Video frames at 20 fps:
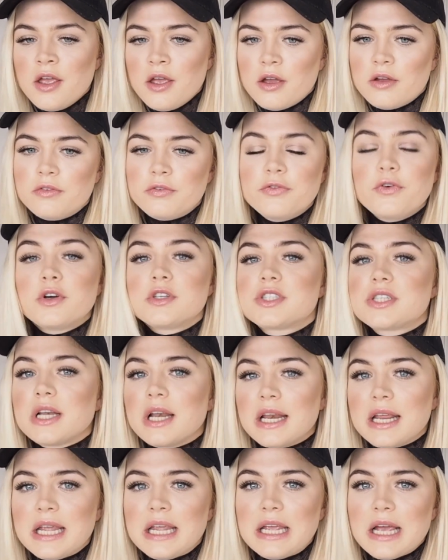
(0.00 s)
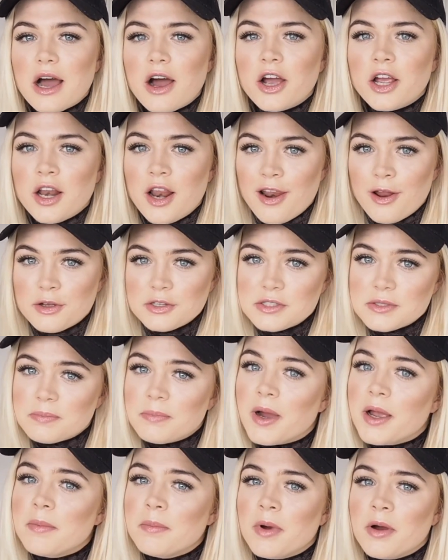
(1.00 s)
unfortunately I lost
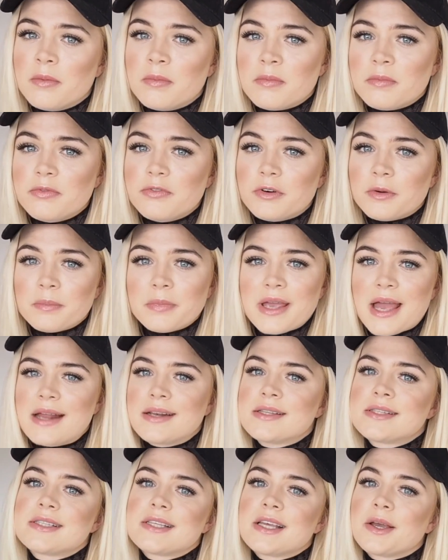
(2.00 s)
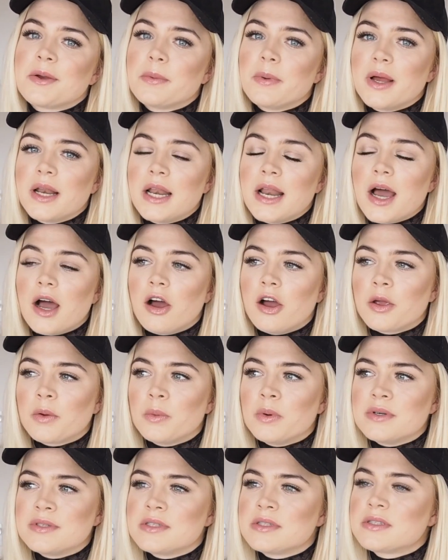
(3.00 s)
my mom from cancer when I
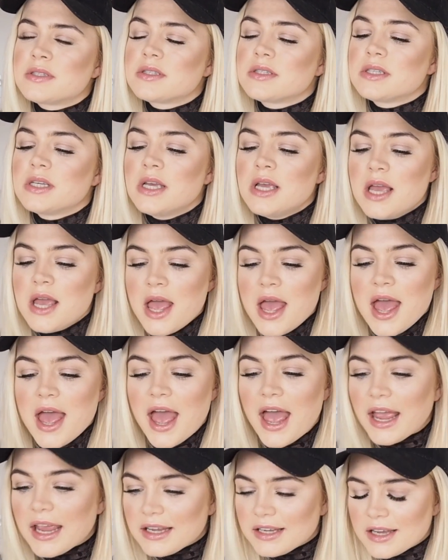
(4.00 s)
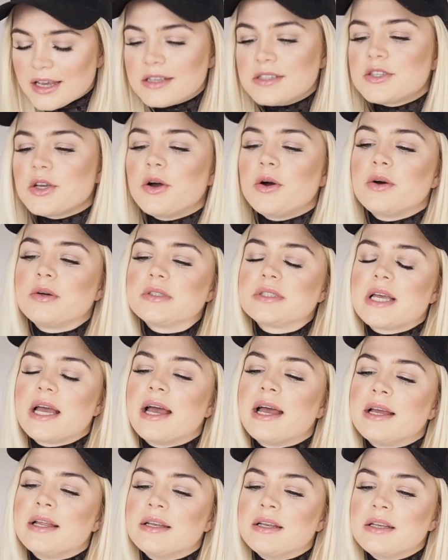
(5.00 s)
was 8 years old,
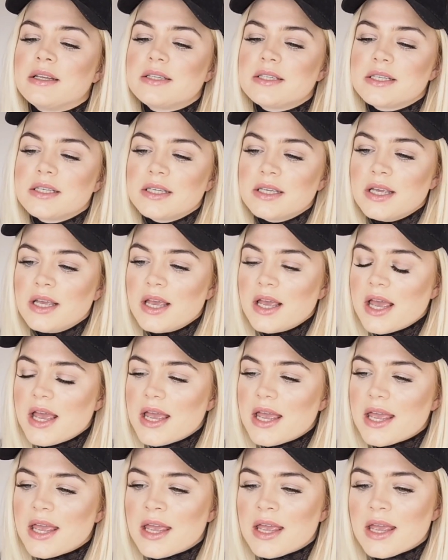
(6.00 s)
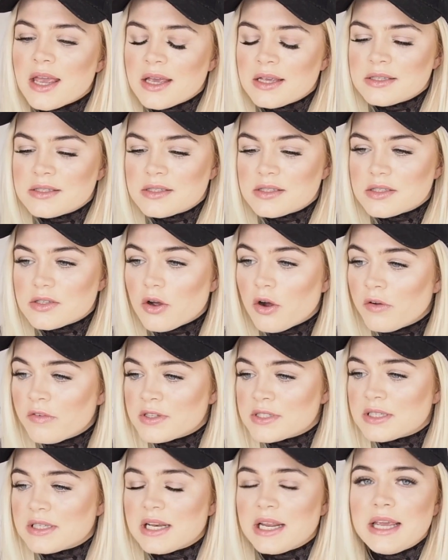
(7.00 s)
and it is
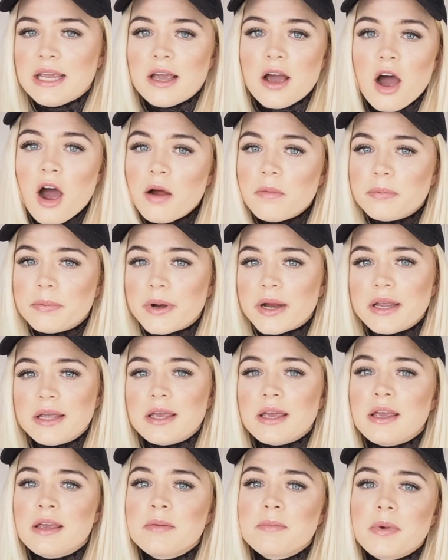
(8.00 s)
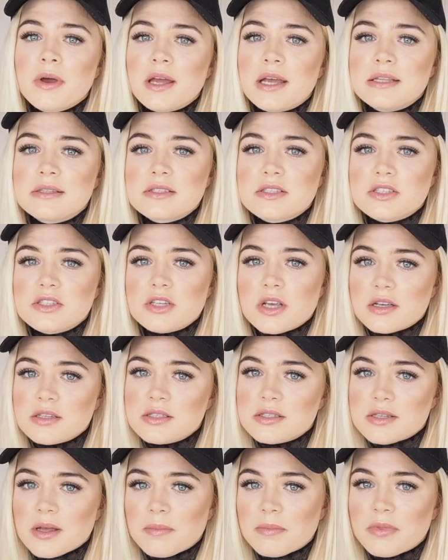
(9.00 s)
obviously heartbreaking, but it's
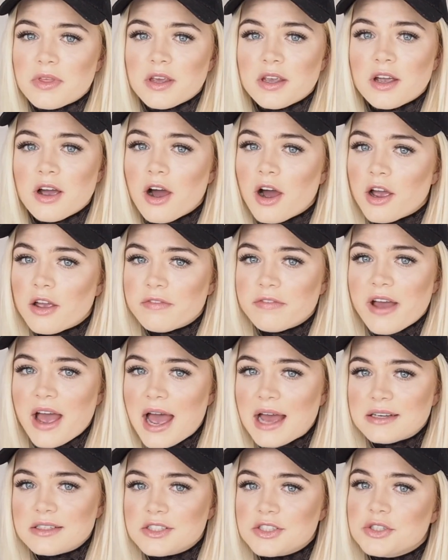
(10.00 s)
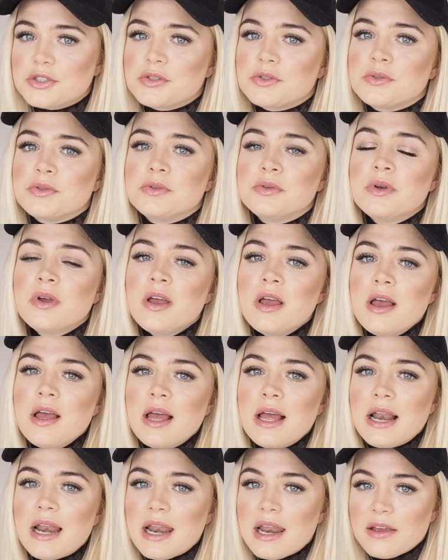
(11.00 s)
just something I've had to
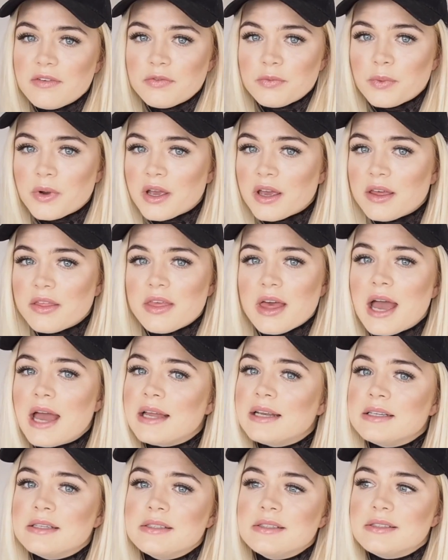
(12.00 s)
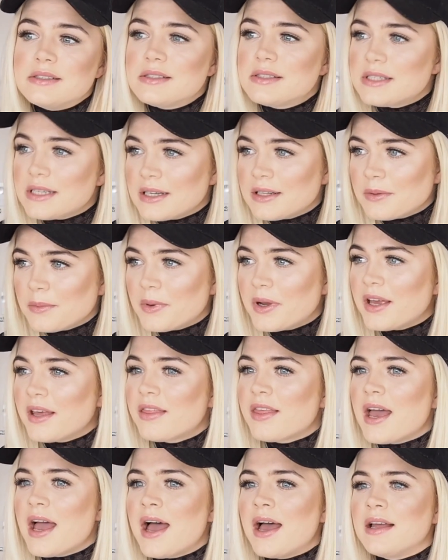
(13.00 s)
live with and deal
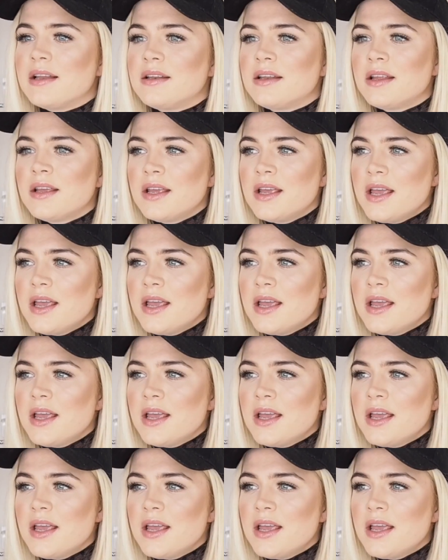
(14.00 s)
with. And